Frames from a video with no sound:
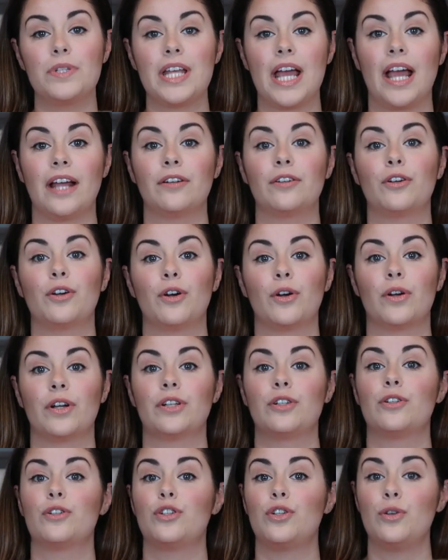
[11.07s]
10
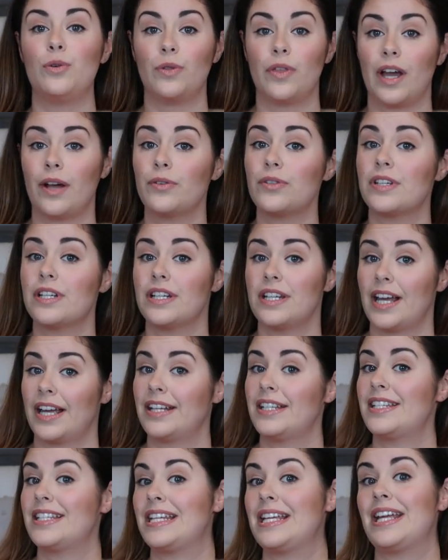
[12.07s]
current
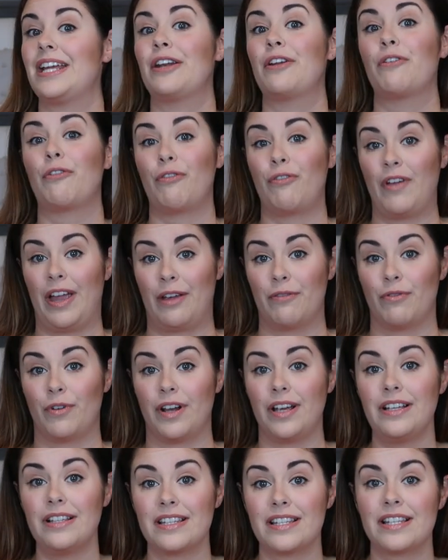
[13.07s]
2019
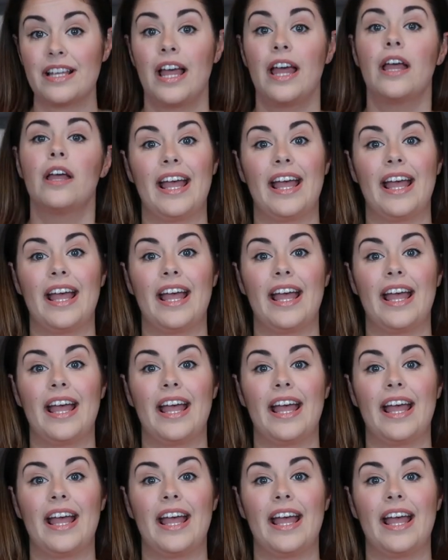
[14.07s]
favorites.